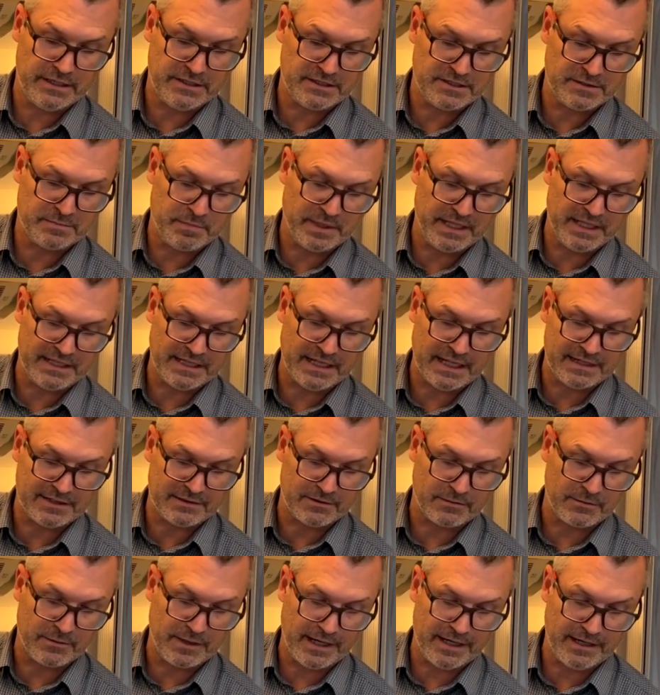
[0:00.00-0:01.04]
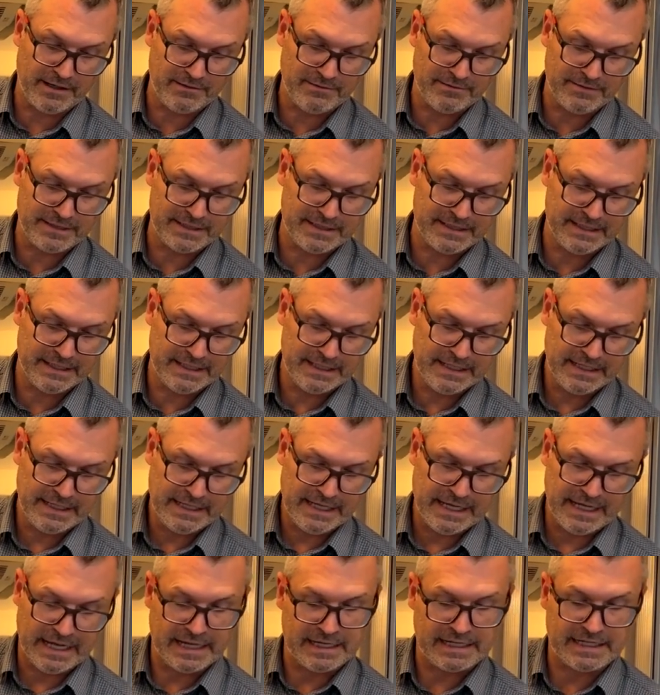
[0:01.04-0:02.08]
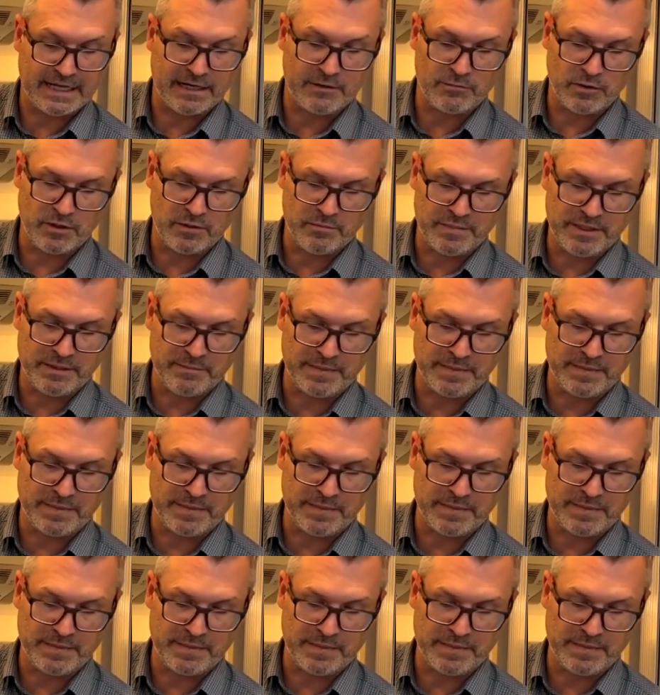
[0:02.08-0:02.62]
spin that around, and then we'll be